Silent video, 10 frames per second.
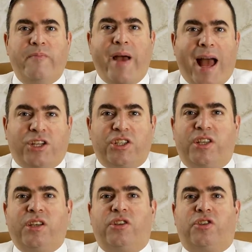the
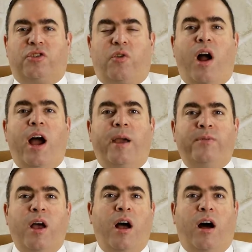majesty
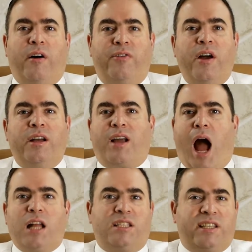described of
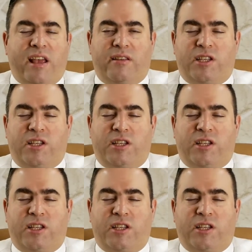God's